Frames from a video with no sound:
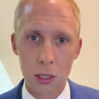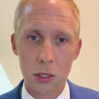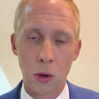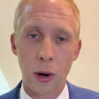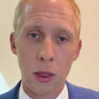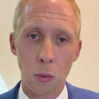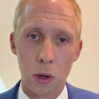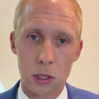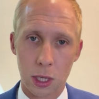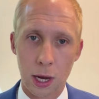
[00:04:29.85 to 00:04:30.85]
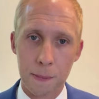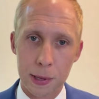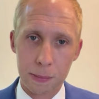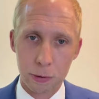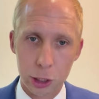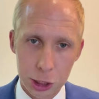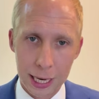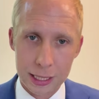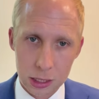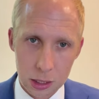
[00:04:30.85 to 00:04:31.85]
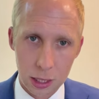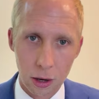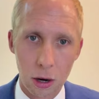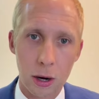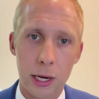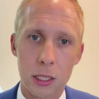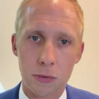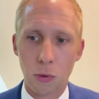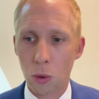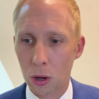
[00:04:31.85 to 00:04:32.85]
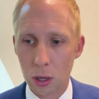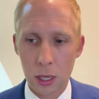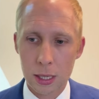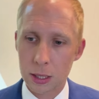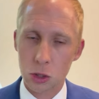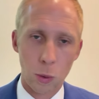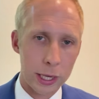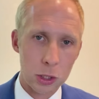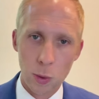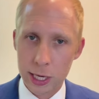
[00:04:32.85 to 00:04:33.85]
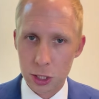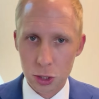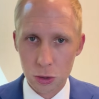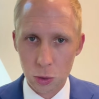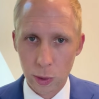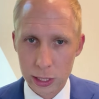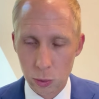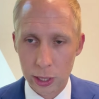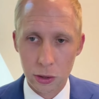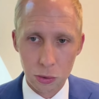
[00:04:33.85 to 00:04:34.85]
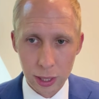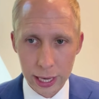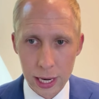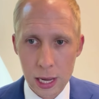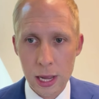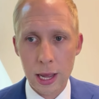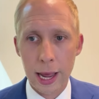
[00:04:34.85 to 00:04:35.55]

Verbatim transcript: So in other words, the company projects their earnings for 2022, 2023,